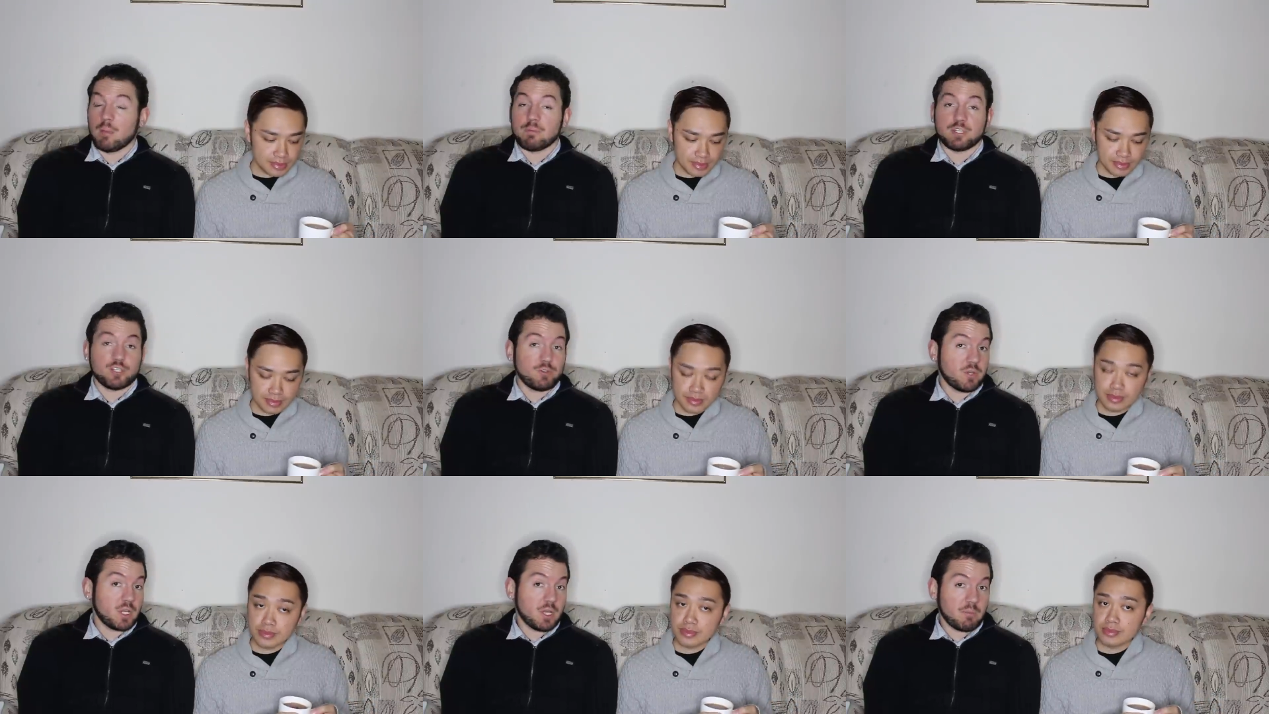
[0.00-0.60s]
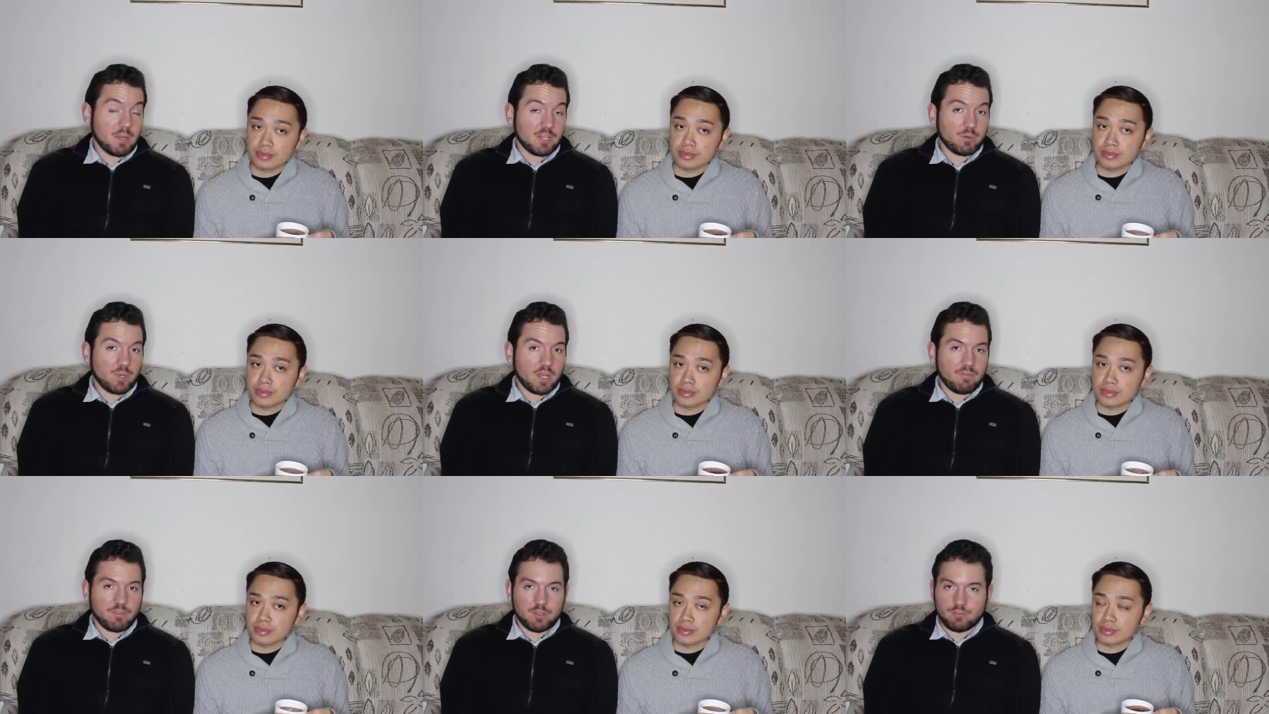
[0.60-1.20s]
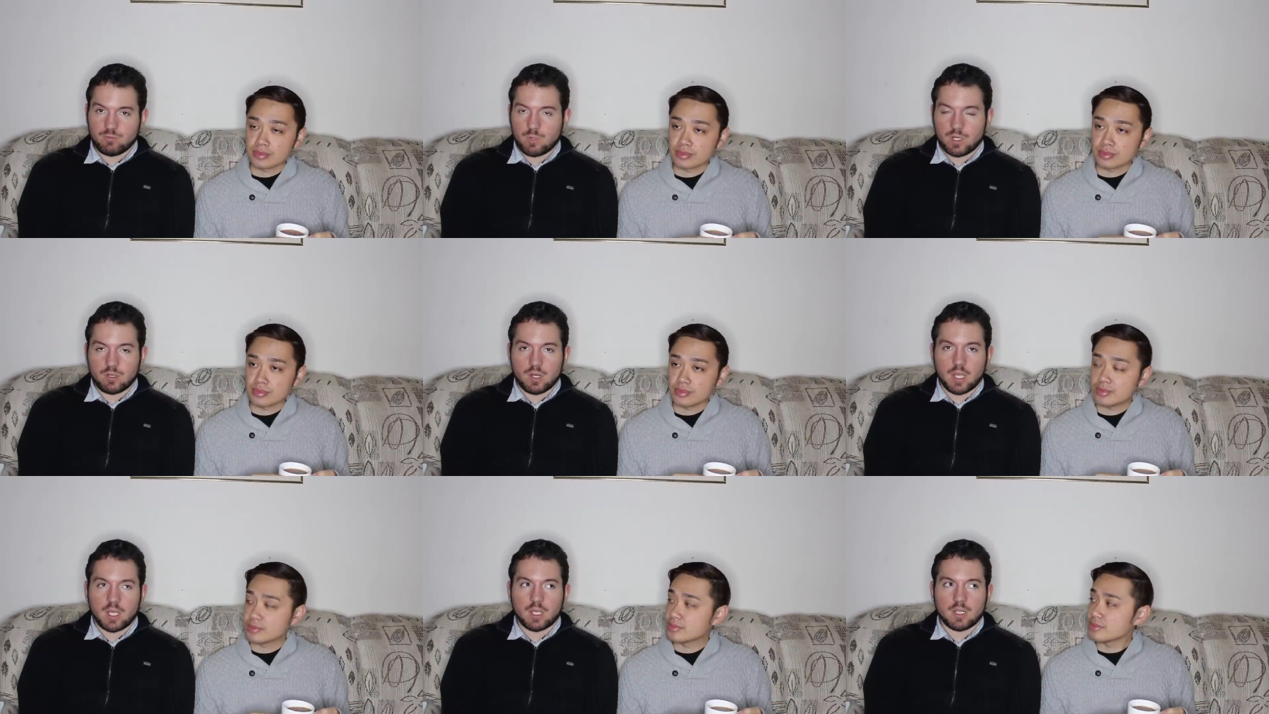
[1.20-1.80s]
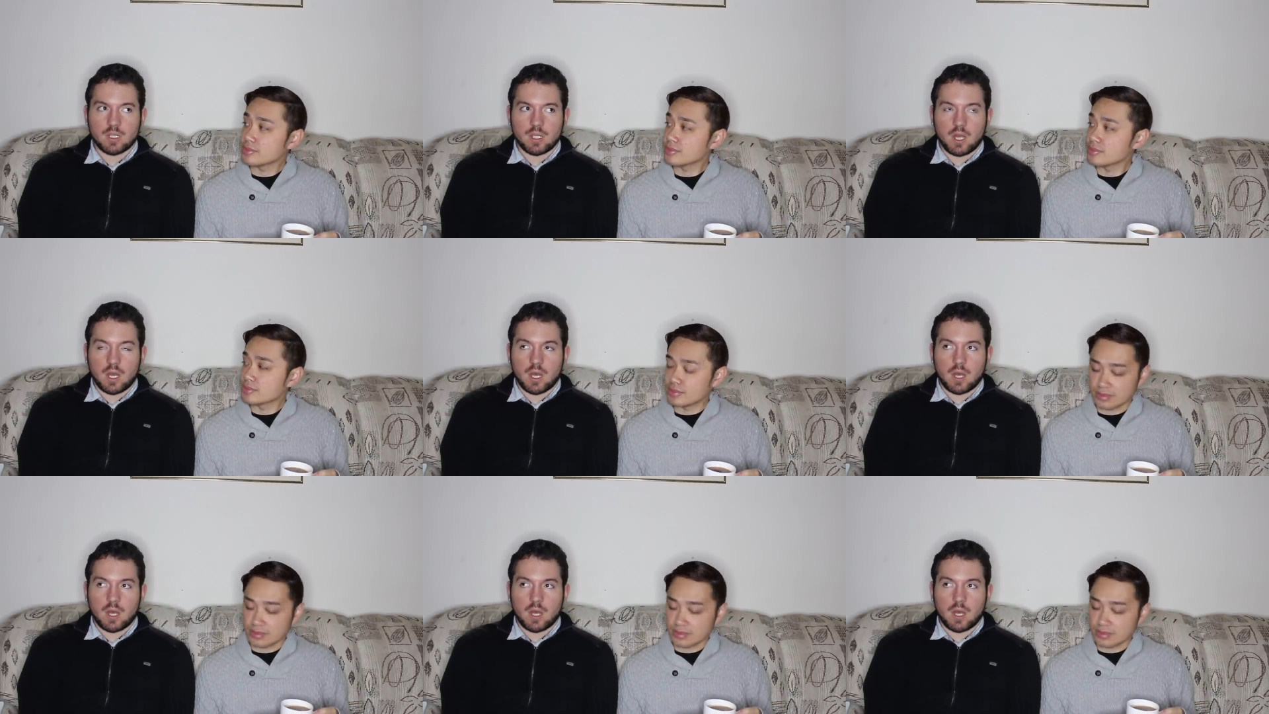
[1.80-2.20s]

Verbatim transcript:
Speaker 1: opportunity, by the way, for those wondering,